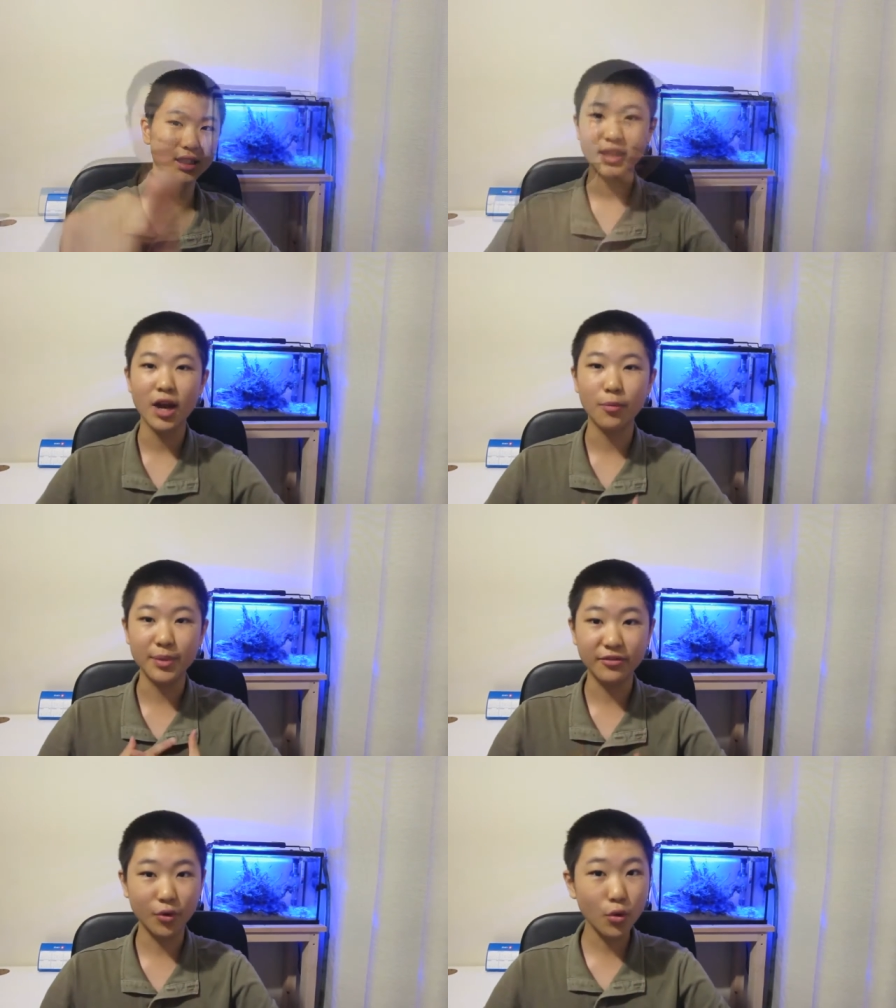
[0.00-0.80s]
Now,
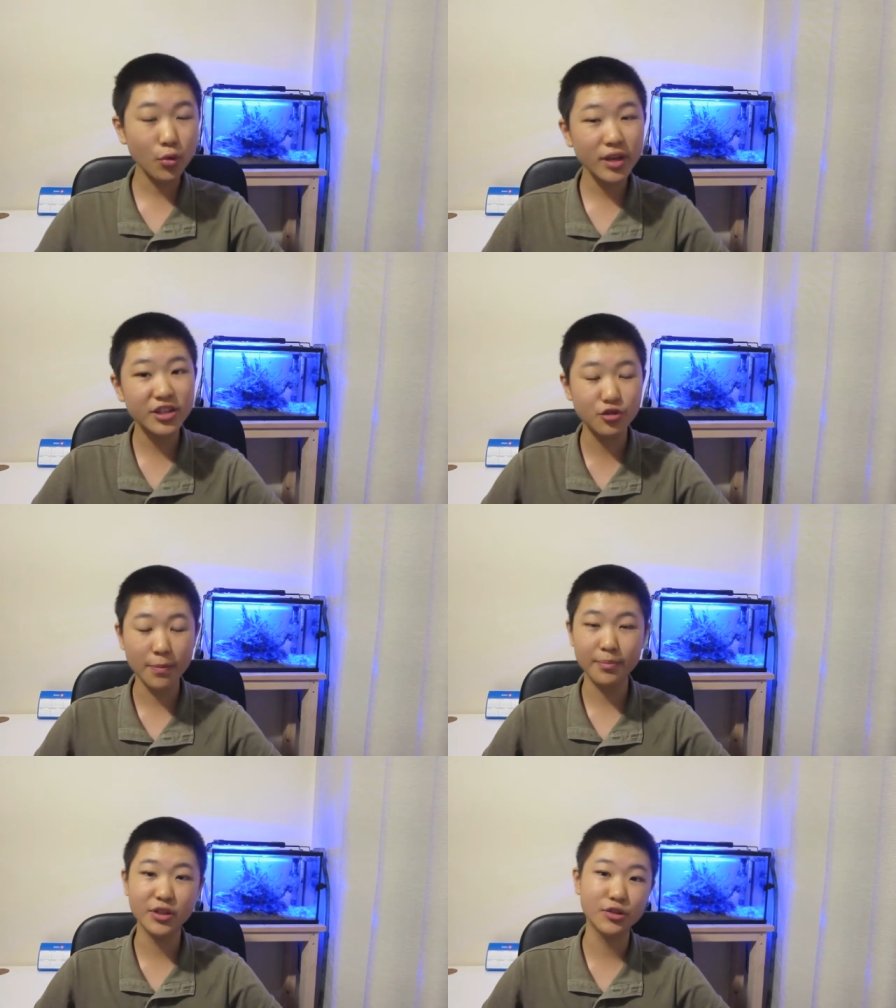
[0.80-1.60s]
before we
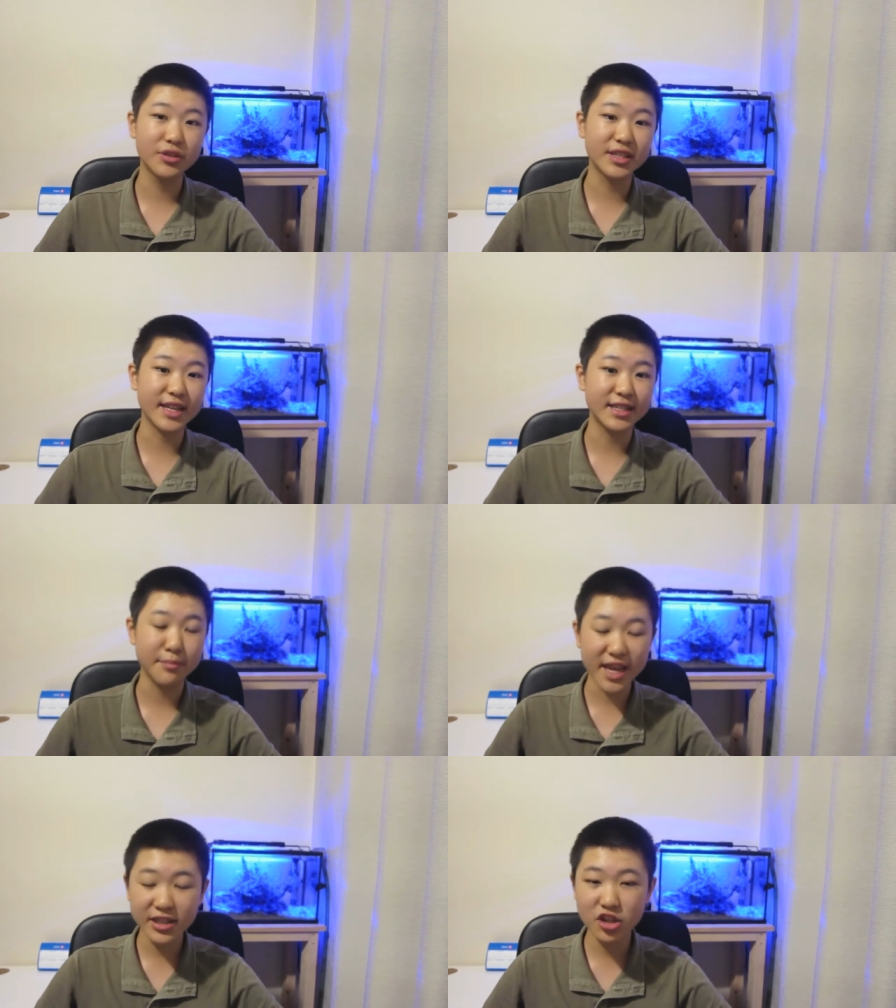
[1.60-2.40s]
jump into today's
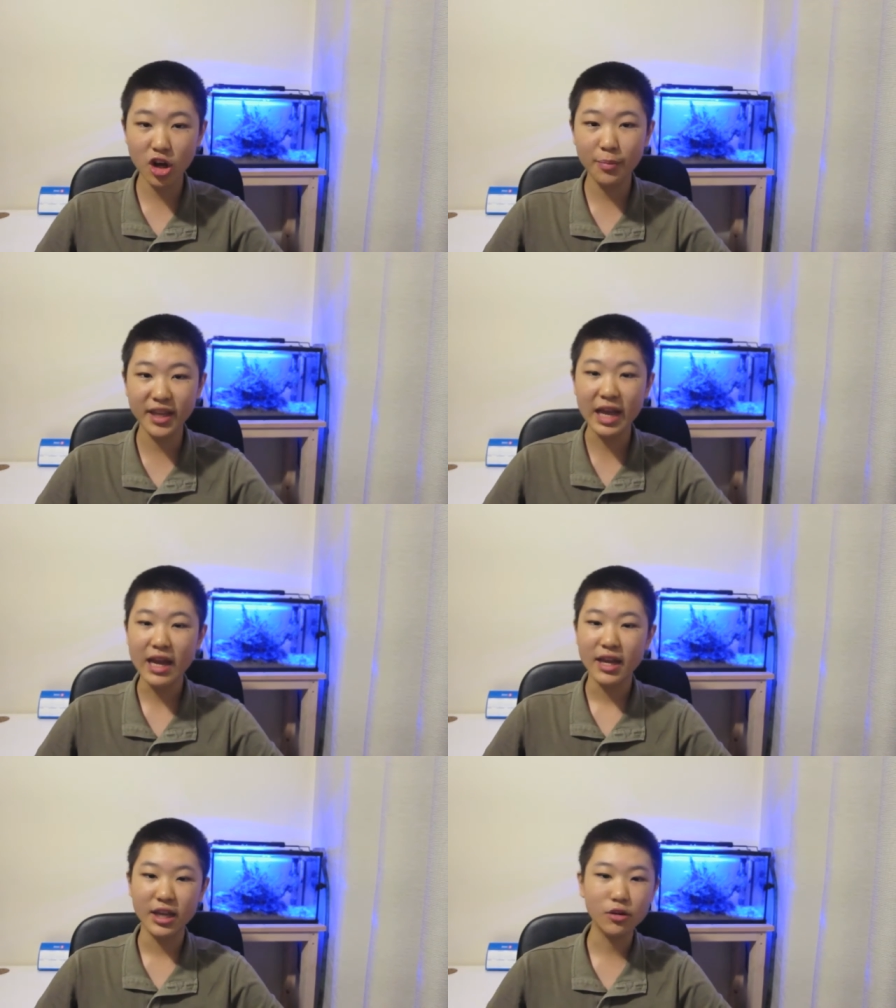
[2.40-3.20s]
main topic,
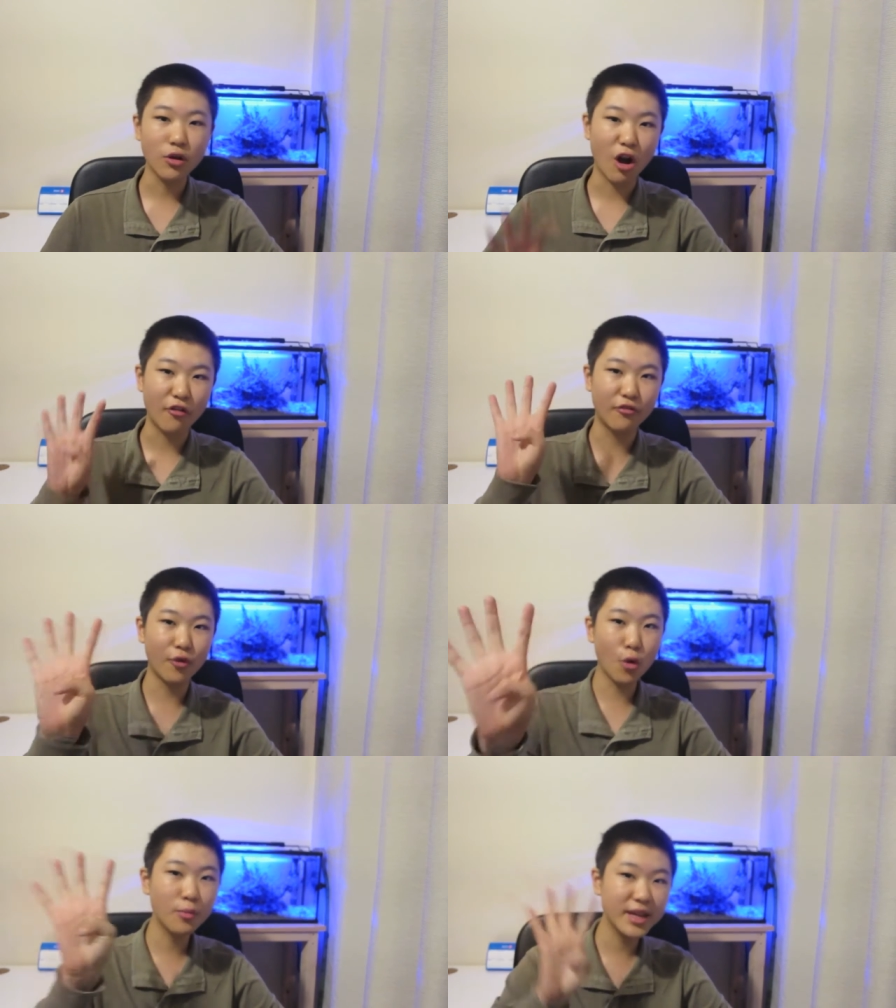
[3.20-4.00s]
here are
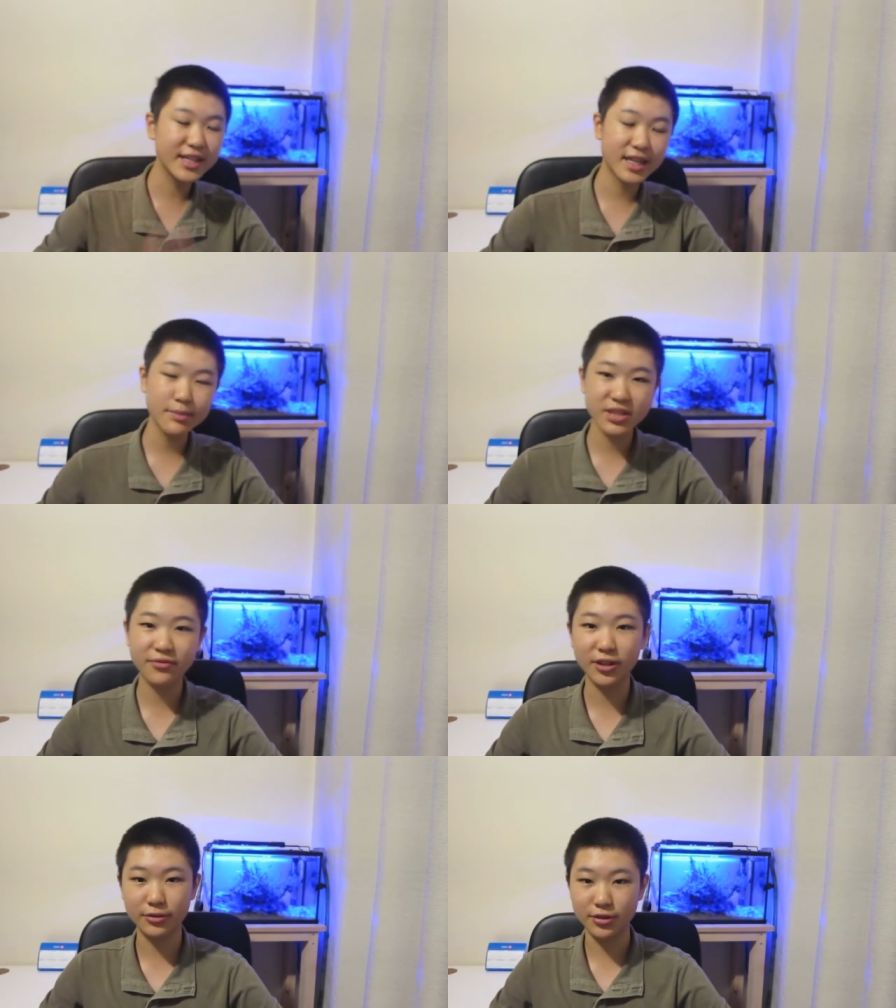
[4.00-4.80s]
four main types
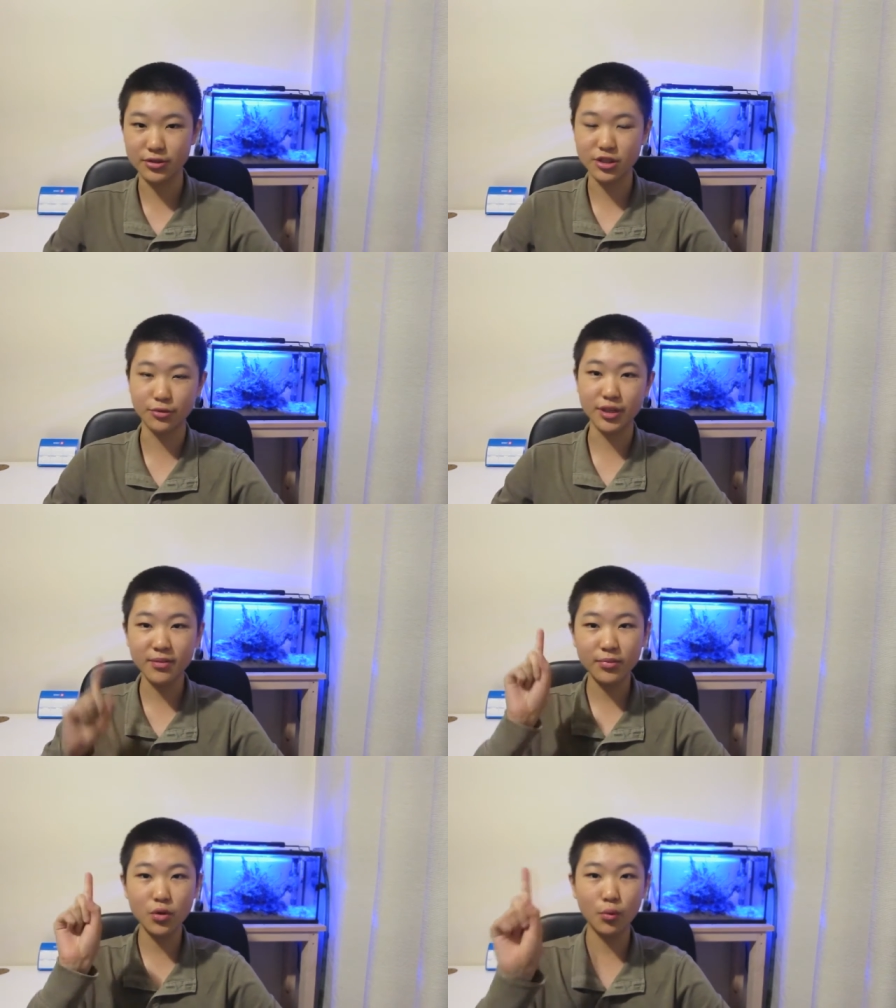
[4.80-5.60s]
of filters. So
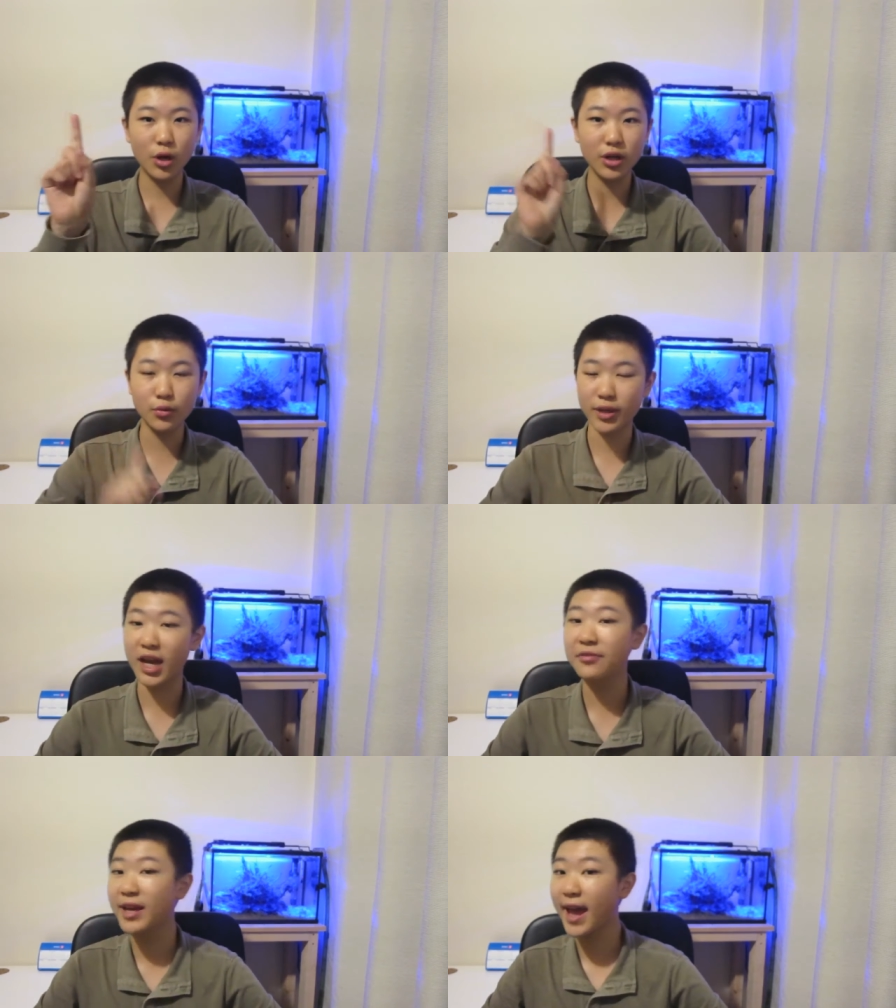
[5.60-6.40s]
number one, we
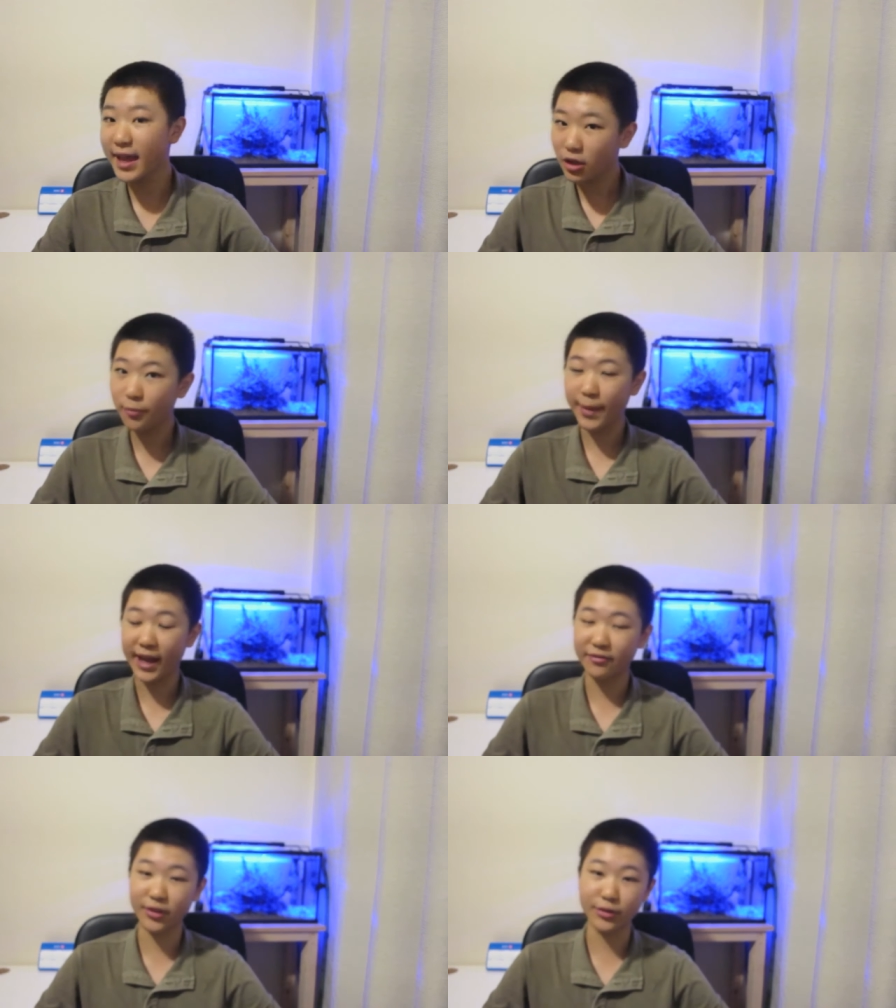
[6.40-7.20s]
have the hang-on
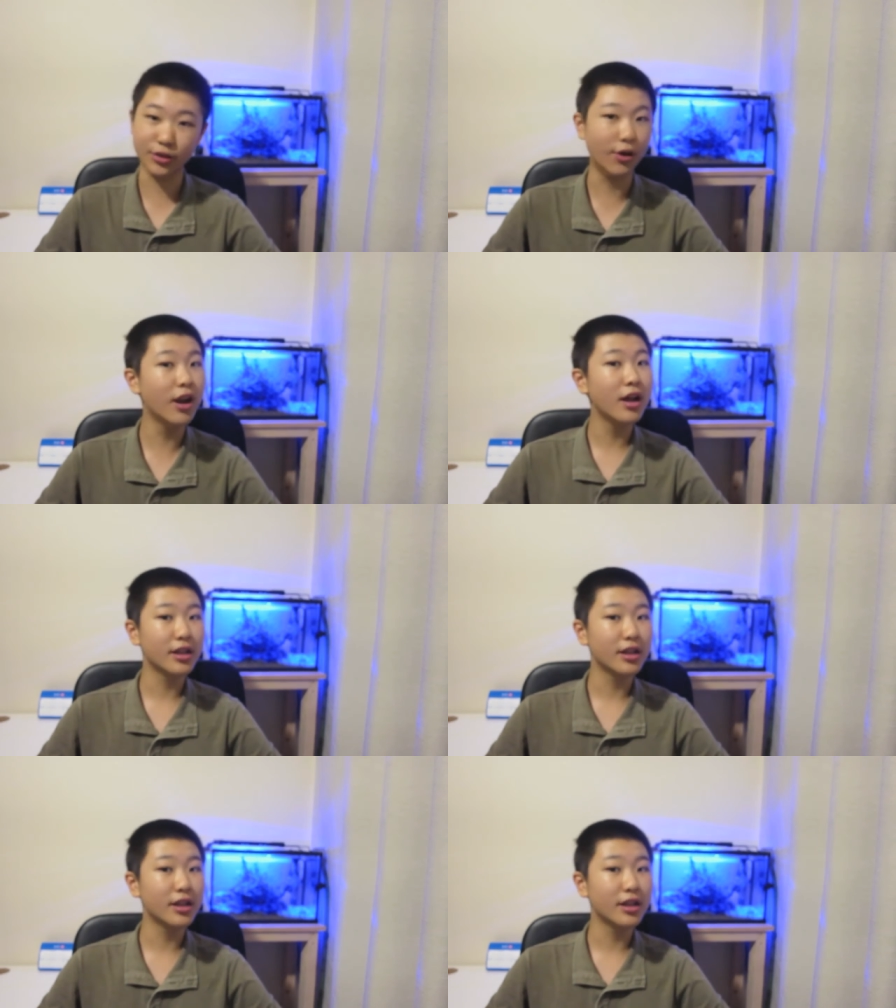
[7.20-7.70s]
back filter.